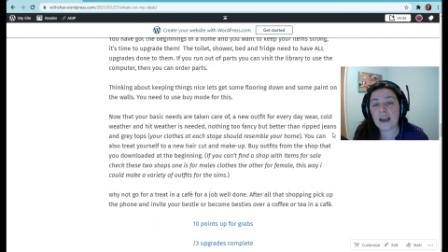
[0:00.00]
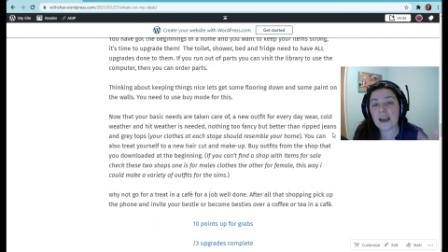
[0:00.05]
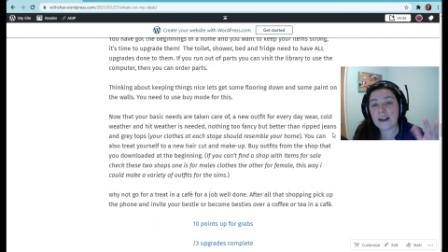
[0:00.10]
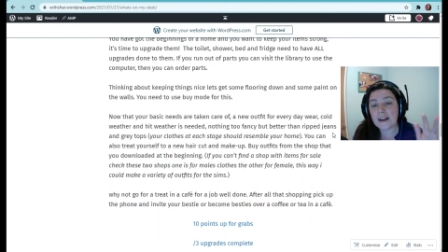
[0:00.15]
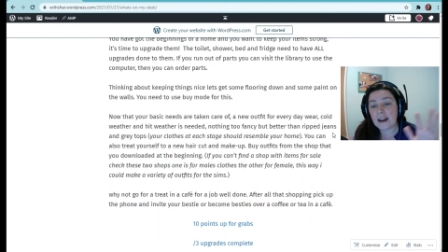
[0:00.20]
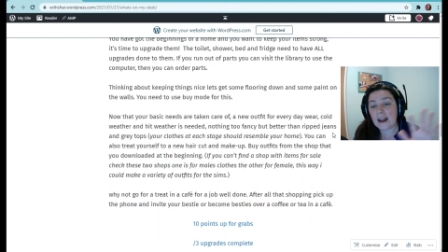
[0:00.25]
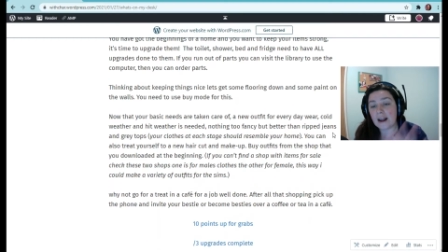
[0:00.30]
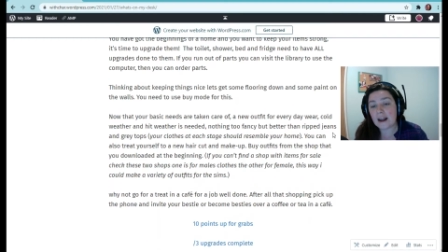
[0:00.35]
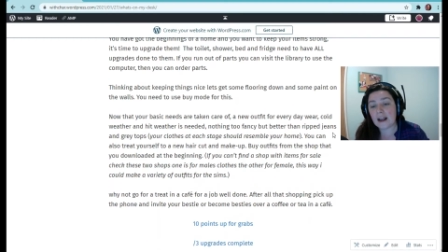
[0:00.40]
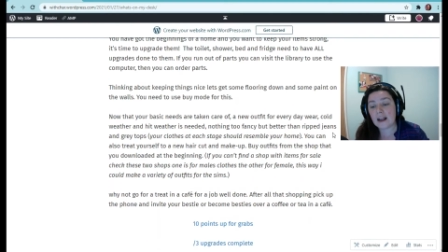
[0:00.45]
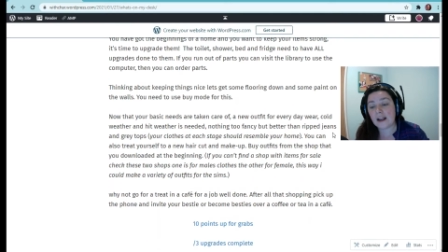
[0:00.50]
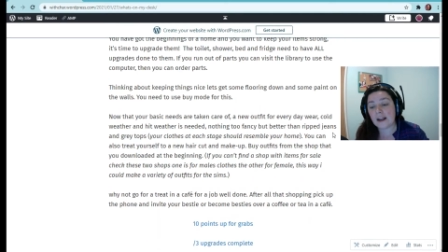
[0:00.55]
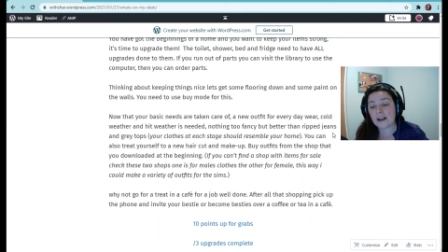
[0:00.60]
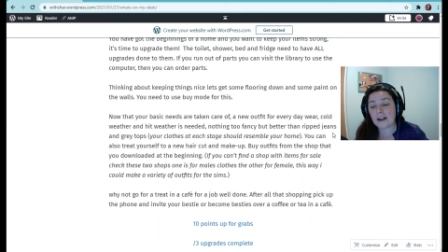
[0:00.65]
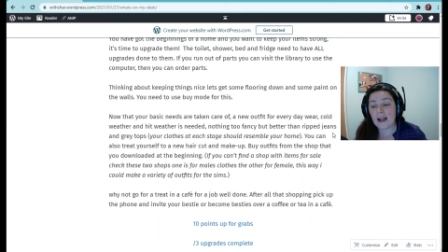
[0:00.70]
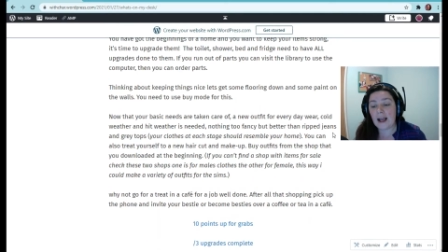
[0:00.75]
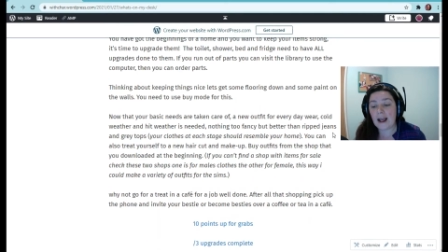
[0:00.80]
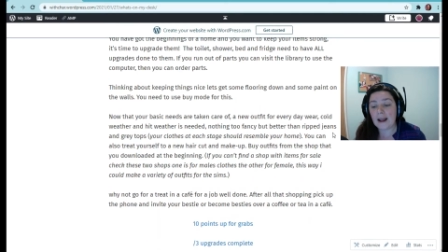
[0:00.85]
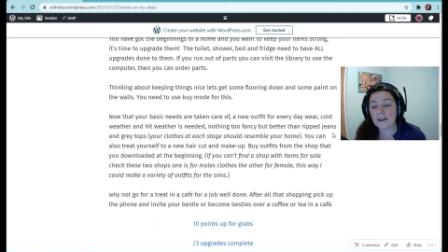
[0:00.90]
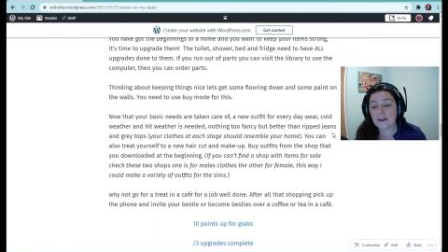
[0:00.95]
then
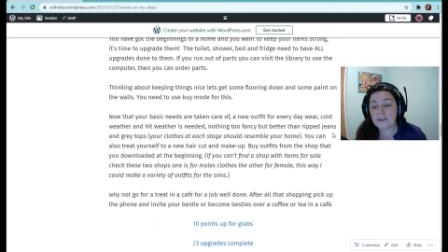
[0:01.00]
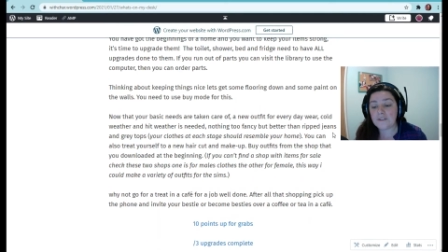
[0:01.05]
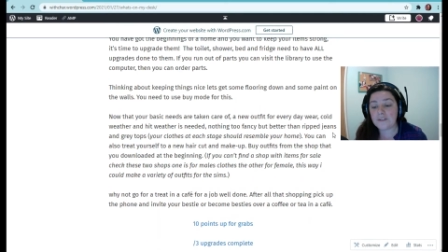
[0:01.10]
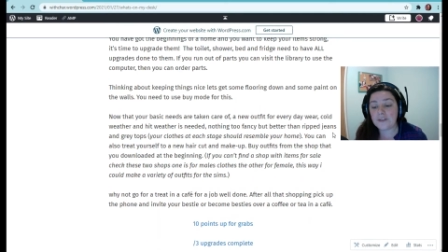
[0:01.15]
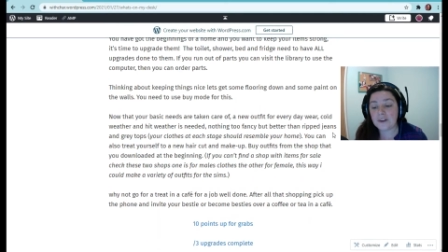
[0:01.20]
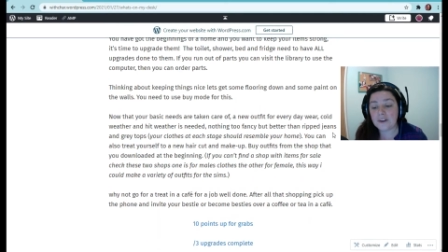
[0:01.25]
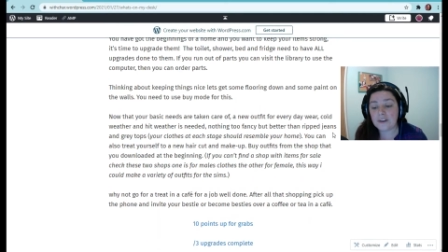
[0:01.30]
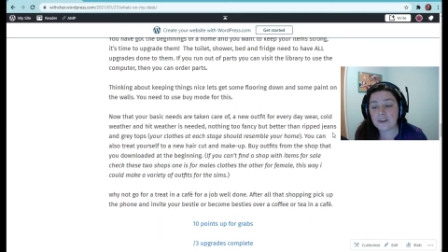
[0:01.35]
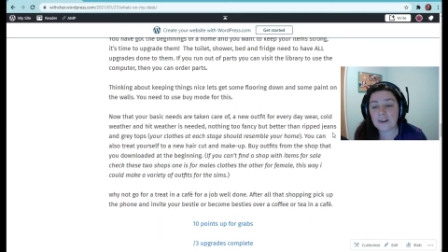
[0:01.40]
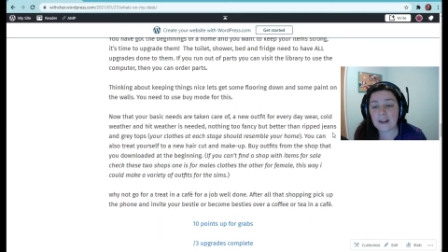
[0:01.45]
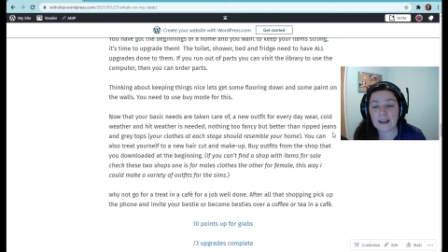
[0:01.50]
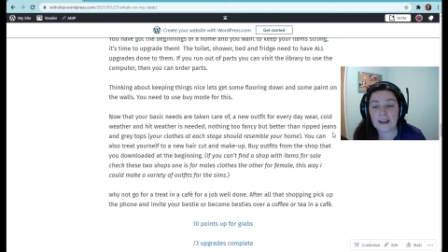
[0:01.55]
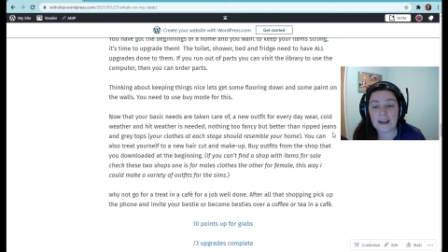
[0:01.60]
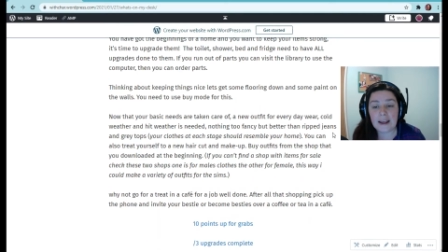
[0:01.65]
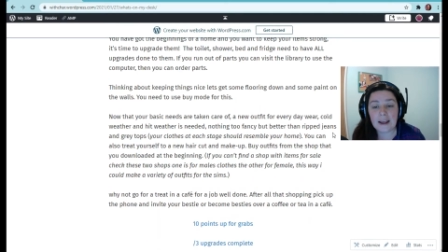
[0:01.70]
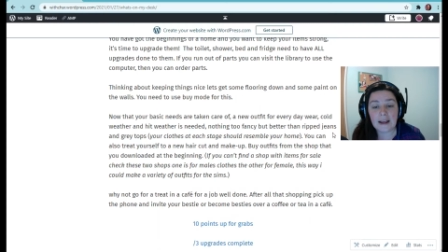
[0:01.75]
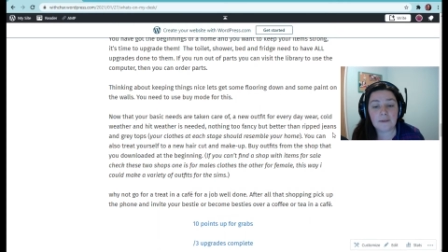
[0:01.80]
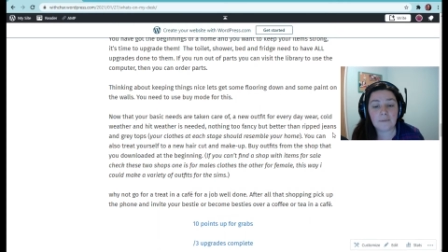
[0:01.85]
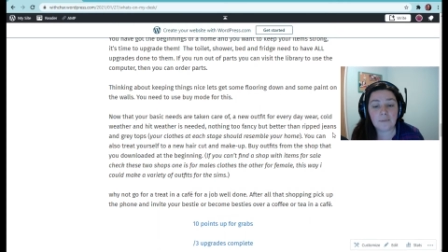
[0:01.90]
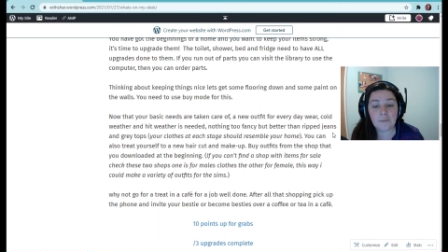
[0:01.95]
head over
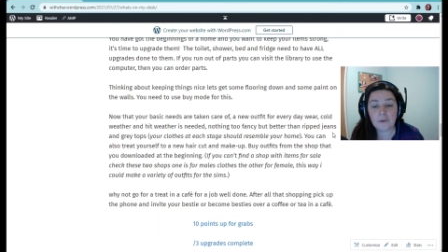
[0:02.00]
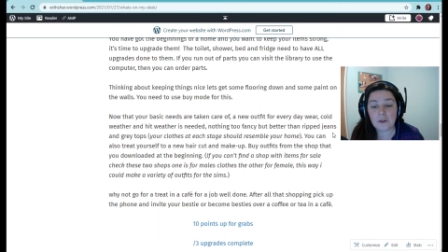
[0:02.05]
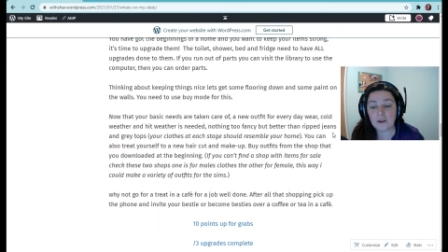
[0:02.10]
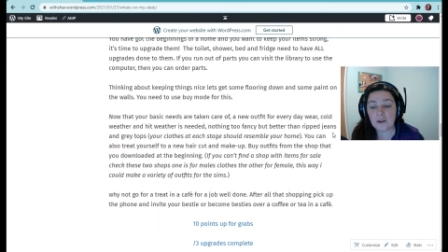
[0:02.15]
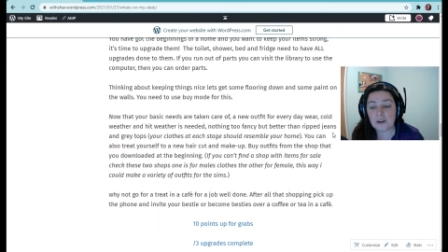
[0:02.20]
here.